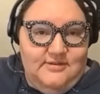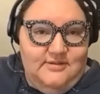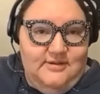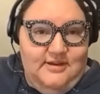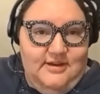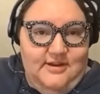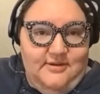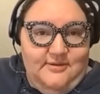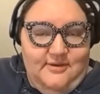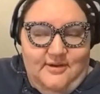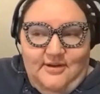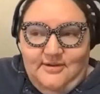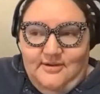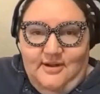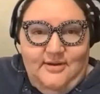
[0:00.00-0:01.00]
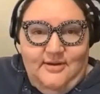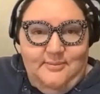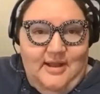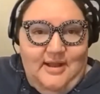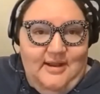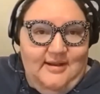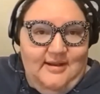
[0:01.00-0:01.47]
on
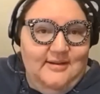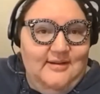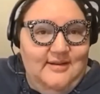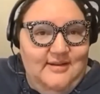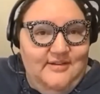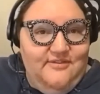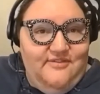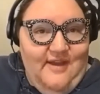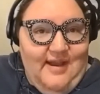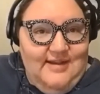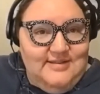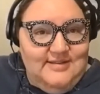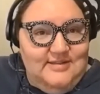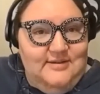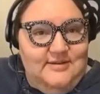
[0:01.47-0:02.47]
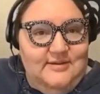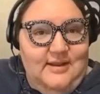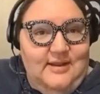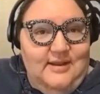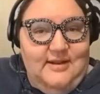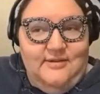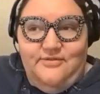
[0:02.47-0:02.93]
my vast
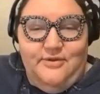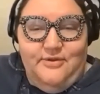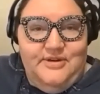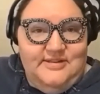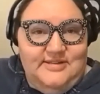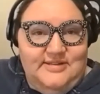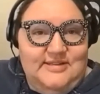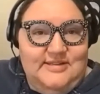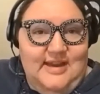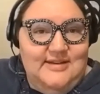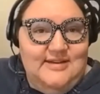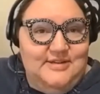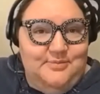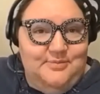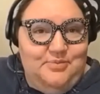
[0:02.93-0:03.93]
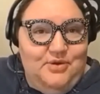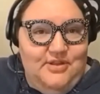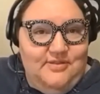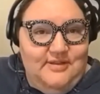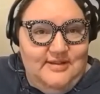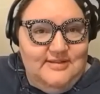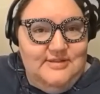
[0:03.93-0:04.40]
and fruited estate to
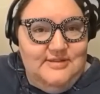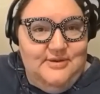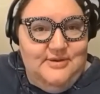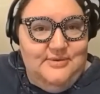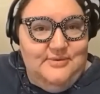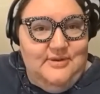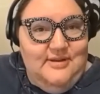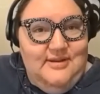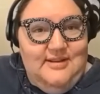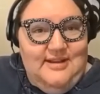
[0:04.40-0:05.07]
put these new